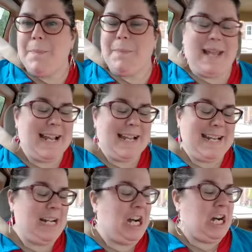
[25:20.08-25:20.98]

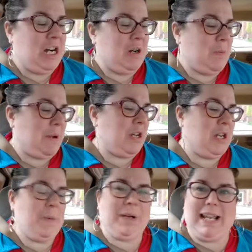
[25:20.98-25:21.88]
Made home,
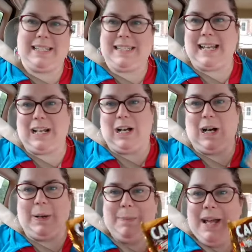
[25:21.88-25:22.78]
no place like
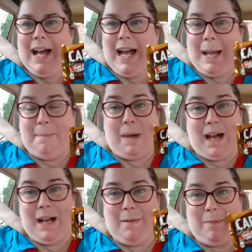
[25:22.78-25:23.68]
home. And
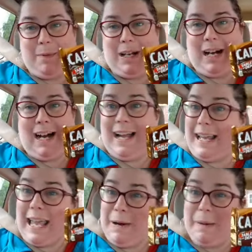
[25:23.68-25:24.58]
mom got a
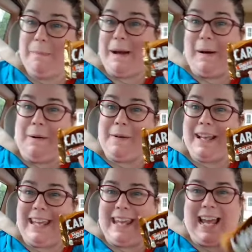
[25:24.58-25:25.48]
caramel.
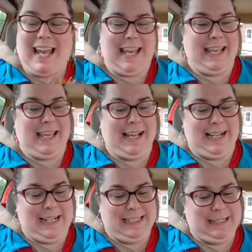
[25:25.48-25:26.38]
Yay!
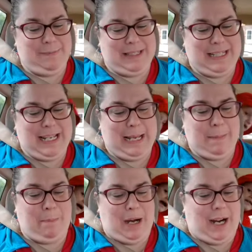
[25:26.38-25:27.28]
Uh, let me see,
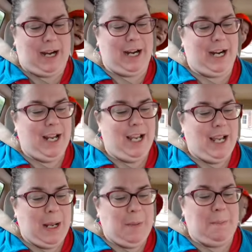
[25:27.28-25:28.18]
bar,
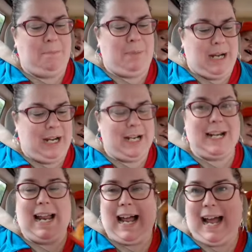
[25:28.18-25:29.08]
bar
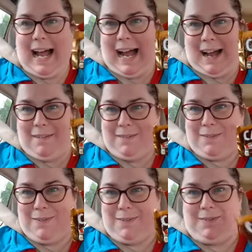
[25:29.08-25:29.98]
and a half
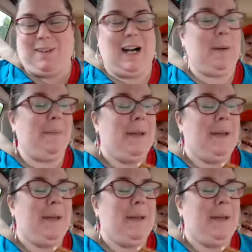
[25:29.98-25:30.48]
well,